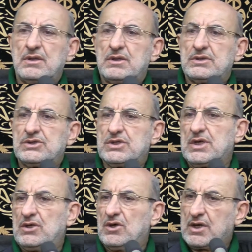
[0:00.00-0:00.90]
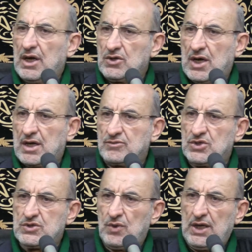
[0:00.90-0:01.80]
She said, okay, you are
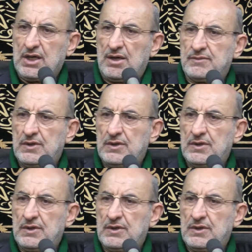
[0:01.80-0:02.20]
most welcome.